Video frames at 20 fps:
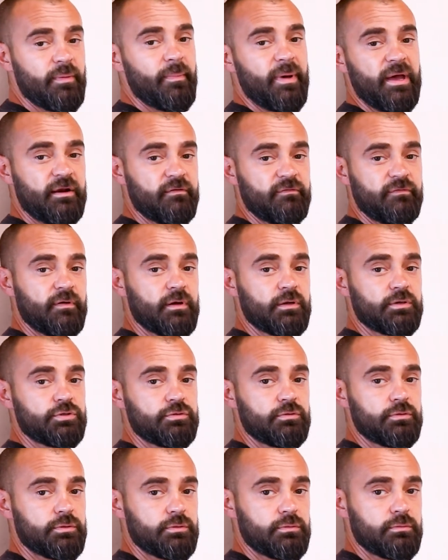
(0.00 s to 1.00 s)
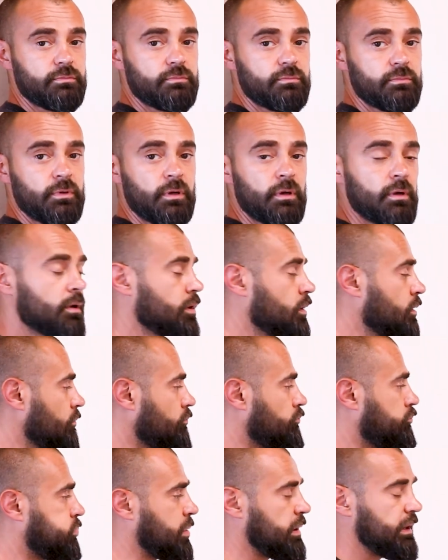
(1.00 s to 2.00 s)
the manufacturer.
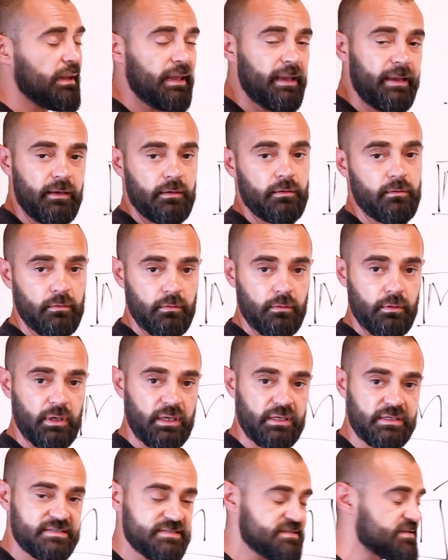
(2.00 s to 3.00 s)
Plain and